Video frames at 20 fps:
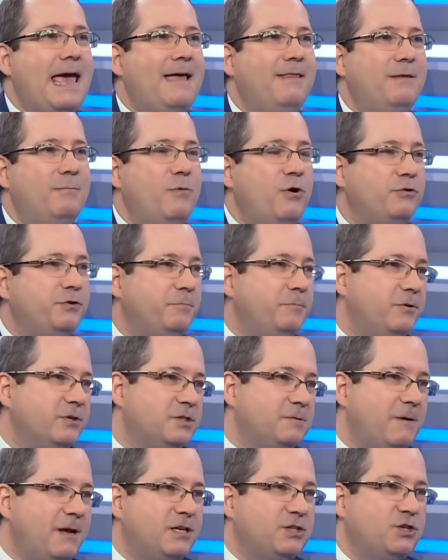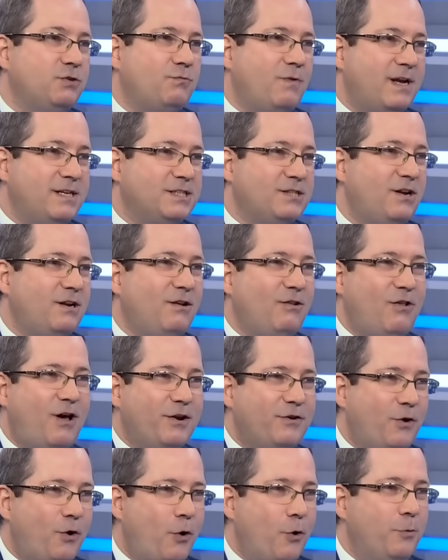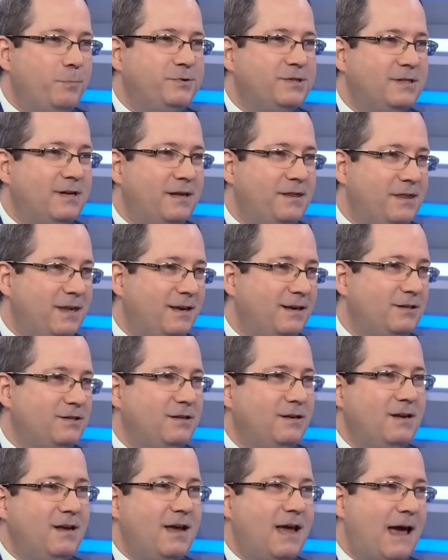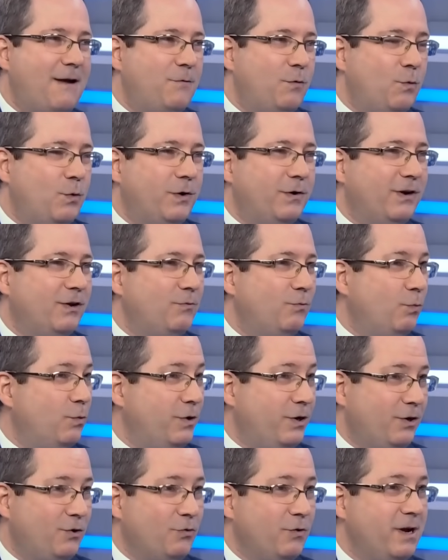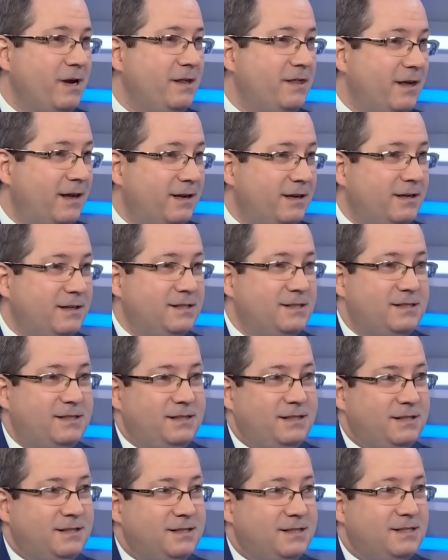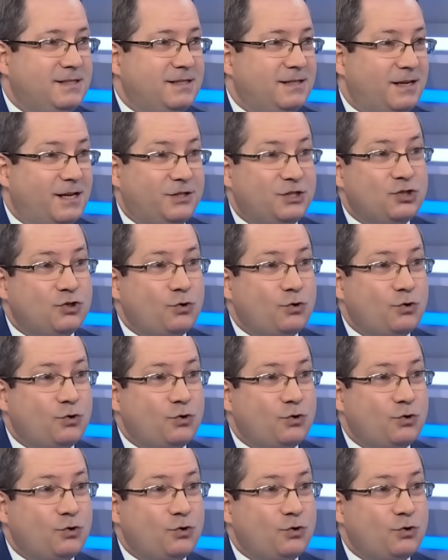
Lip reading: And the multiple expansion rests on a lot of hopes. And I think everyone would agree that it's a